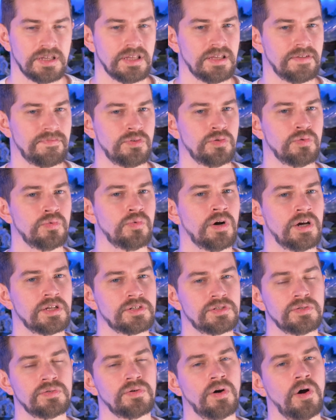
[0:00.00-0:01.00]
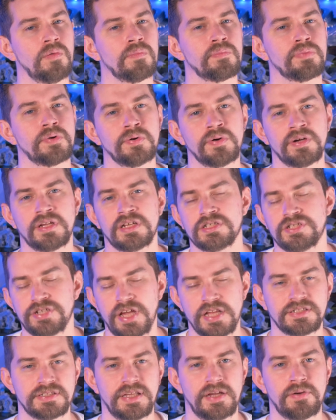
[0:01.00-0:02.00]
If you want to homebrew it and
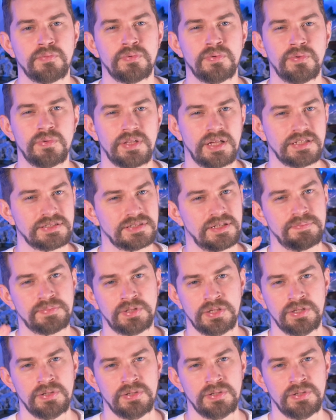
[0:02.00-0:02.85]
change that rule, that's up to